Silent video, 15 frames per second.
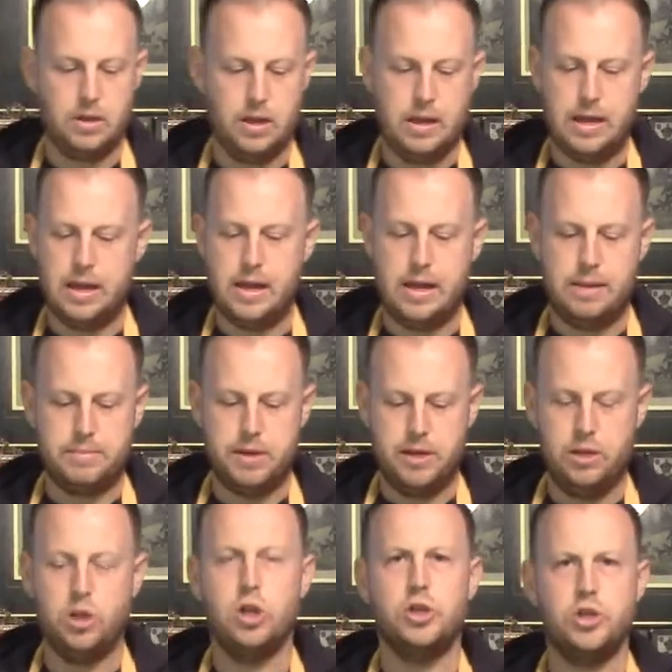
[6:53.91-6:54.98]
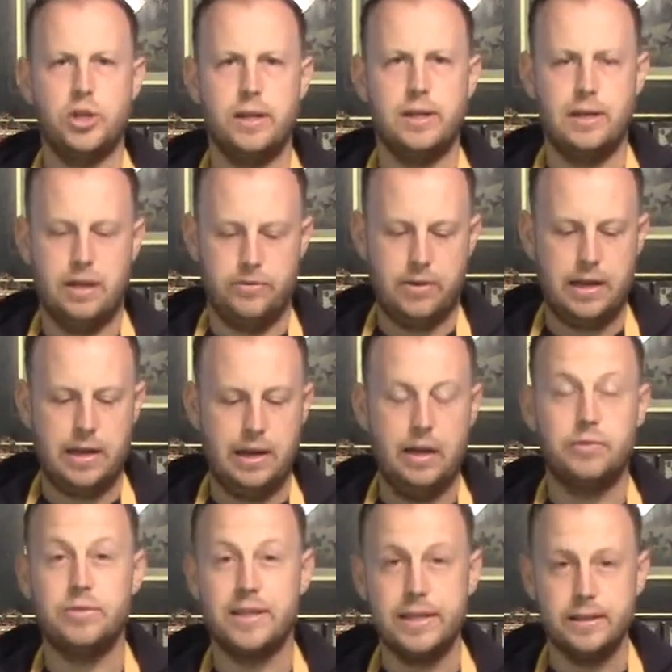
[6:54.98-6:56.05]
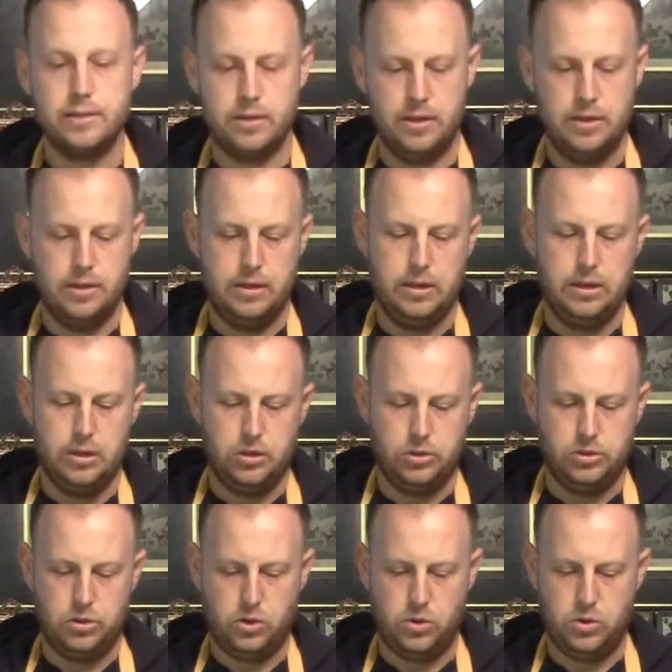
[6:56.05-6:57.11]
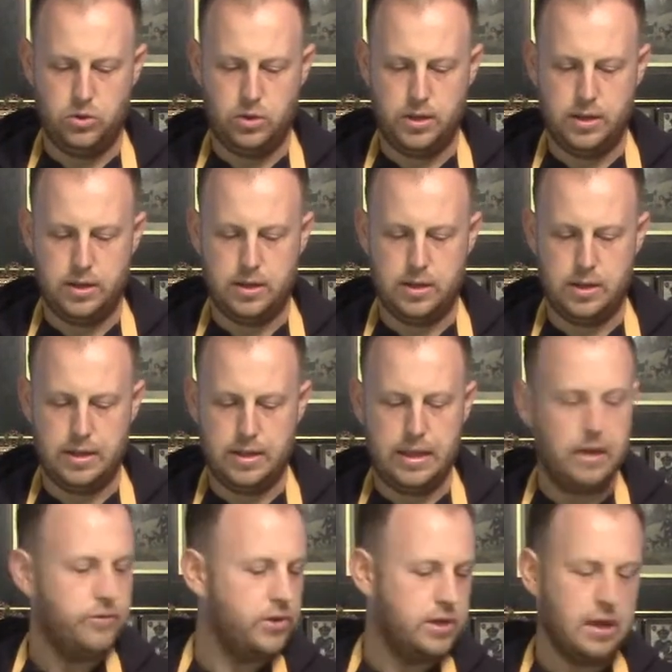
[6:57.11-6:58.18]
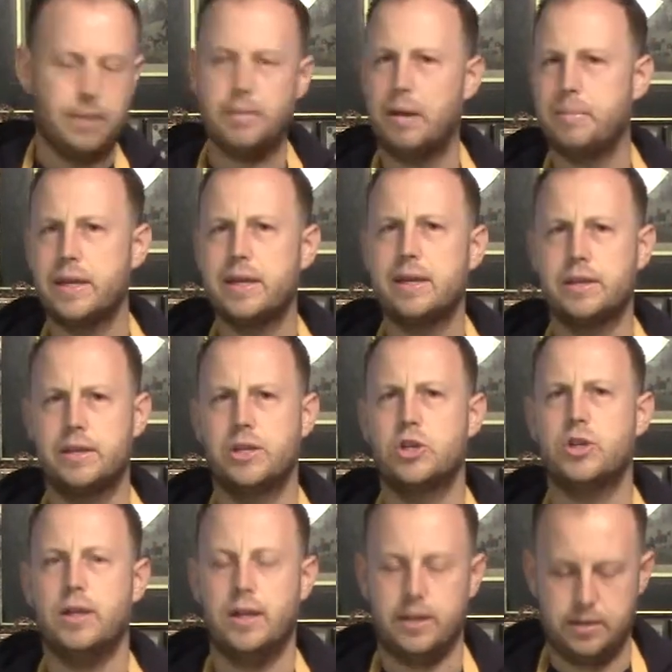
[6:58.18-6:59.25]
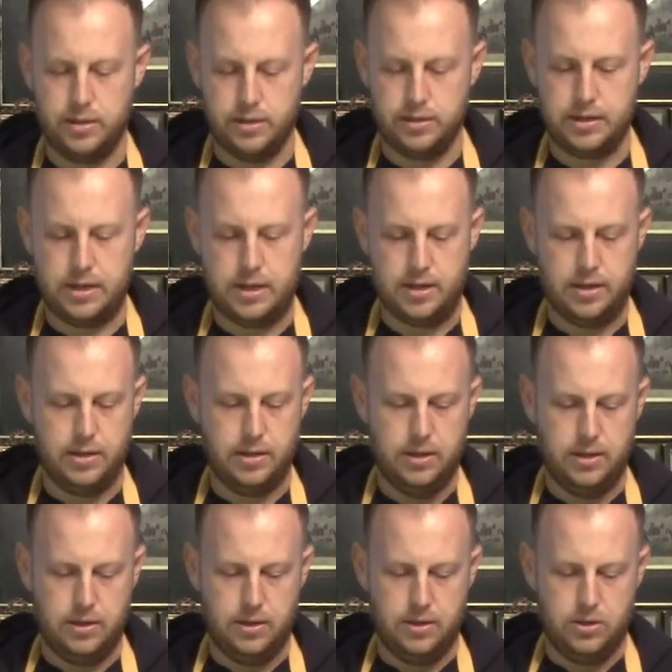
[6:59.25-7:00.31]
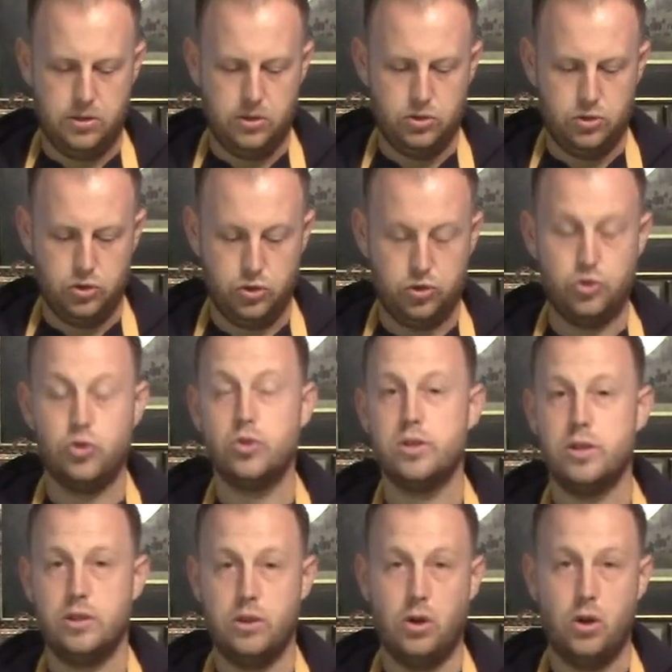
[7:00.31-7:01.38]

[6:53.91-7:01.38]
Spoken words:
a chili lover, I love heat. So every time I make a dish like this, I choose usually the